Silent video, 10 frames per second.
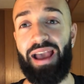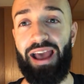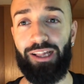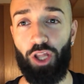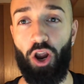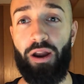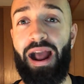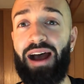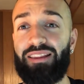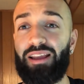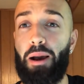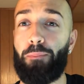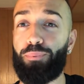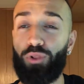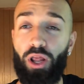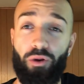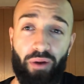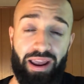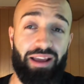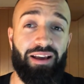and learn how to
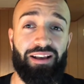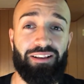obliterate